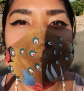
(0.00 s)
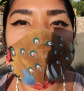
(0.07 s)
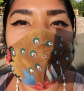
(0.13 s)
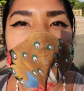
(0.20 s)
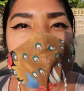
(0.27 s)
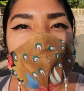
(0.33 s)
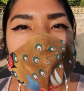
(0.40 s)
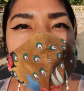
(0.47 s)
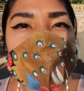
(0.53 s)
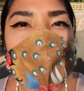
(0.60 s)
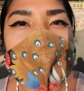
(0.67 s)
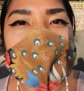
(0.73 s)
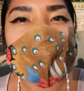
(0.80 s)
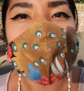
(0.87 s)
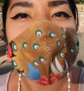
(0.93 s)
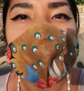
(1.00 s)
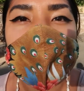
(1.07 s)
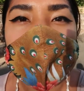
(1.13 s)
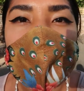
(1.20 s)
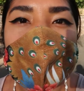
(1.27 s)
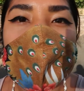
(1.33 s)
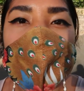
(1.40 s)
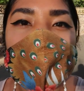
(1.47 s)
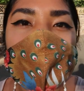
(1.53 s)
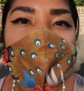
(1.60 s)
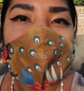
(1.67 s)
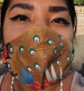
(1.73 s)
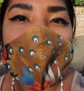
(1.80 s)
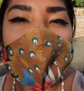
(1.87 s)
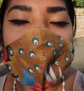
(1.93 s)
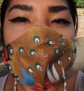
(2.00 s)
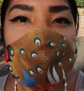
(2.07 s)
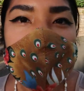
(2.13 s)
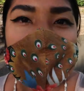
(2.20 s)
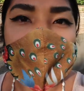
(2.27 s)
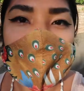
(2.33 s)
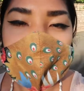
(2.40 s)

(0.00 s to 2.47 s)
the fattier meats like the pork and beef.